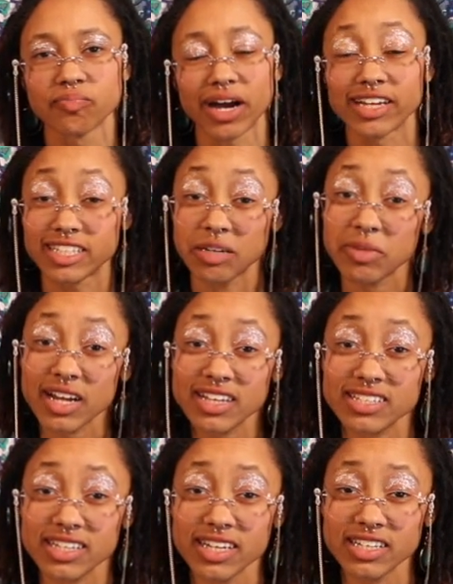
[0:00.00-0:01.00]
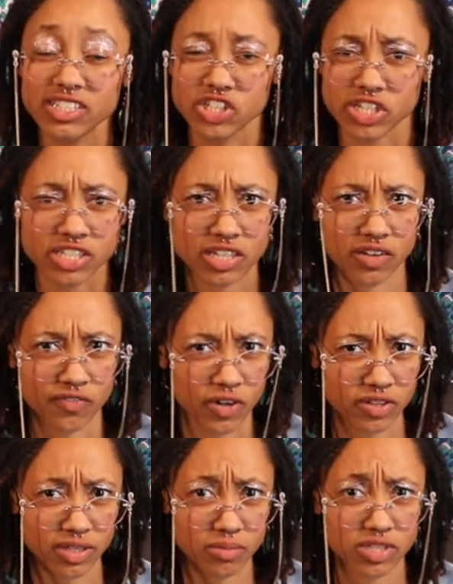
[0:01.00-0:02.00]
by demonizing it just to
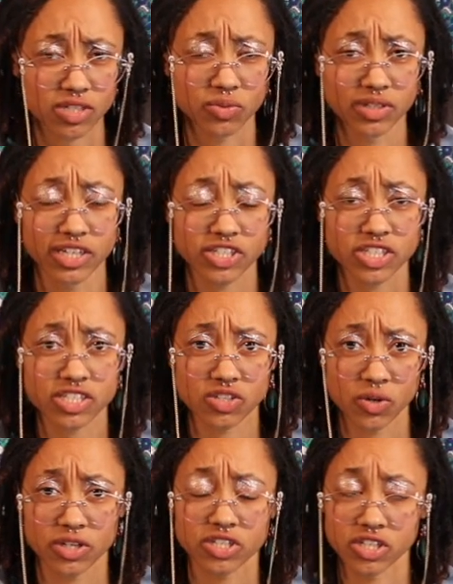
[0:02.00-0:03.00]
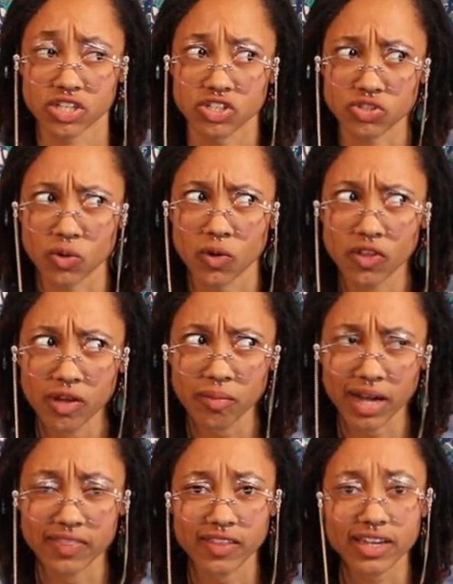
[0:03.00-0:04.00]
convert them to religions in order to control
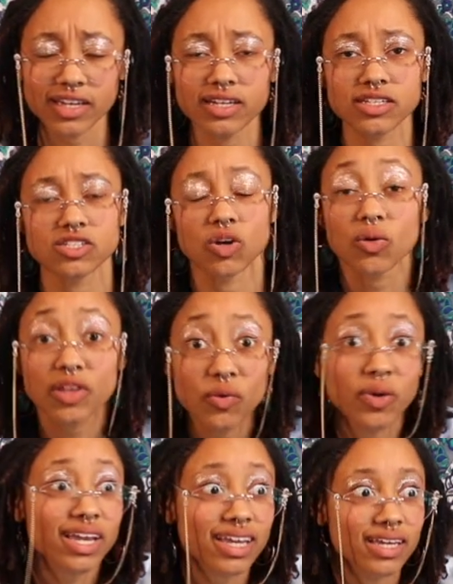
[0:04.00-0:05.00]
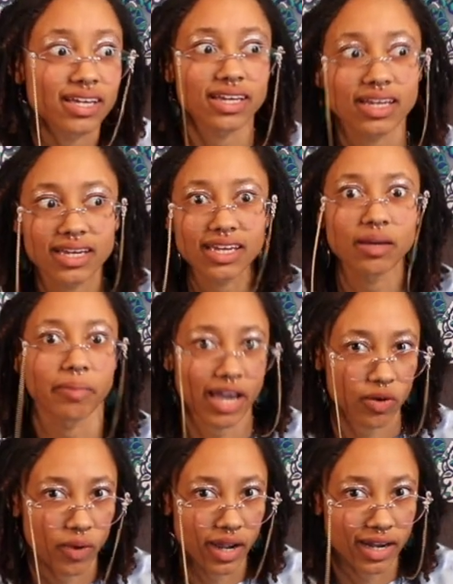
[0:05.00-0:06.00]
them, I think it is totally wicked in a
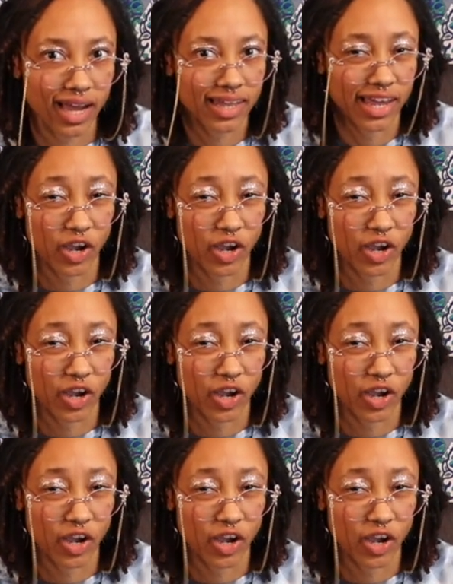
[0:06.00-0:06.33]
bad way. Not